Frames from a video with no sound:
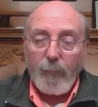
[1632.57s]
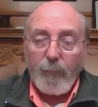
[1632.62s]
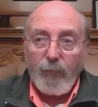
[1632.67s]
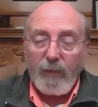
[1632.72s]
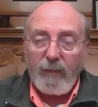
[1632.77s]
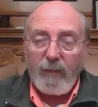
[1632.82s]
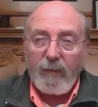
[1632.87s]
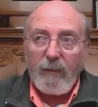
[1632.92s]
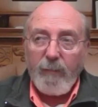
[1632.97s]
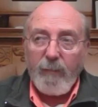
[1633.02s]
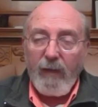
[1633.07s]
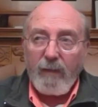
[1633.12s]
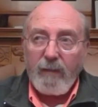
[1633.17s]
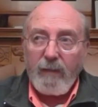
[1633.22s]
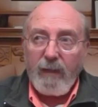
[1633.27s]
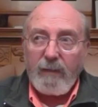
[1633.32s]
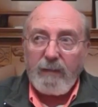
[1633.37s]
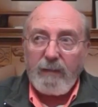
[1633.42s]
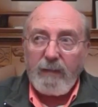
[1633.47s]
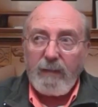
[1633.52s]
printed about
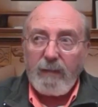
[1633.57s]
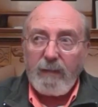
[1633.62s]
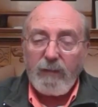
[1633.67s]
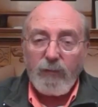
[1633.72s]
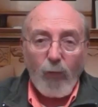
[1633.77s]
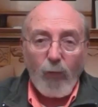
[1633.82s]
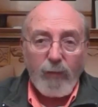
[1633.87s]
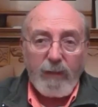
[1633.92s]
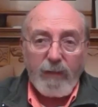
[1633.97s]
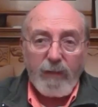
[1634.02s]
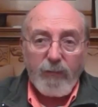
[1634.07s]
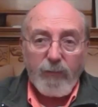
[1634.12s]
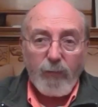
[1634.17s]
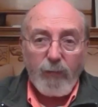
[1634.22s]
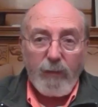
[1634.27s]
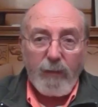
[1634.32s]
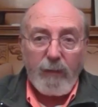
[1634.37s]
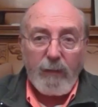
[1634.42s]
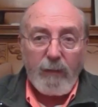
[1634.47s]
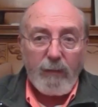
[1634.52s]

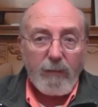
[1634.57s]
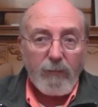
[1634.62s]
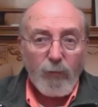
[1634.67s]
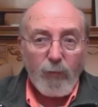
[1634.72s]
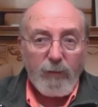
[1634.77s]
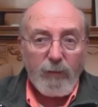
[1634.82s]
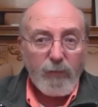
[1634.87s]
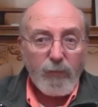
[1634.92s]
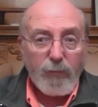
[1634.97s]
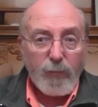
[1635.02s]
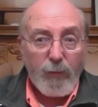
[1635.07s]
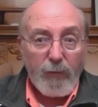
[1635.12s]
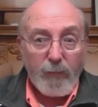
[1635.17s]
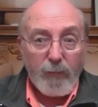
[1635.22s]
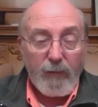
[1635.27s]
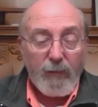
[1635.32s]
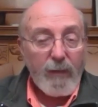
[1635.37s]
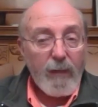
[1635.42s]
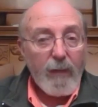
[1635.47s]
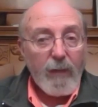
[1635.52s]
1923, 22,
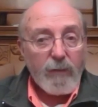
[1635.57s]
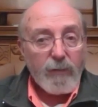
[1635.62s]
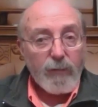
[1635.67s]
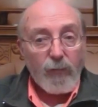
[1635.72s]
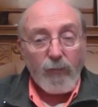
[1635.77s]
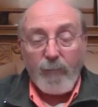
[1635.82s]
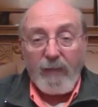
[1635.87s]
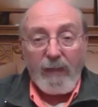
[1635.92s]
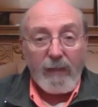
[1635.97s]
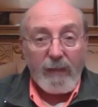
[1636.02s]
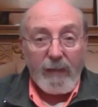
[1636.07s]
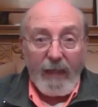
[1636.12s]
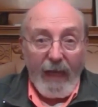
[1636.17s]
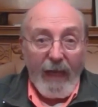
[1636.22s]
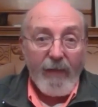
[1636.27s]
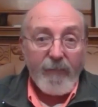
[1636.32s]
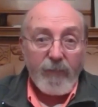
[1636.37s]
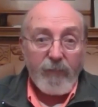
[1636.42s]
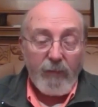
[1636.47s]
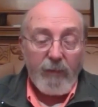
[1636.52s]
23. So immediately
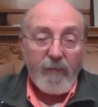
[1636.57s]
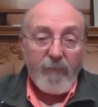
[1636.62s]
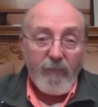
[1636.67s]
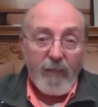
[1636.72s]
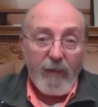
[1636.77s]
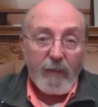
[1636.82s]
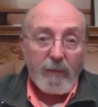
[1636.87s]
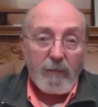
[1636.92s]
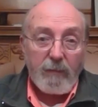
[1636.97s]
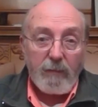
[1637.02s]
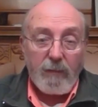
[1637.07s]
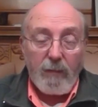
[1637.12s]
after the event,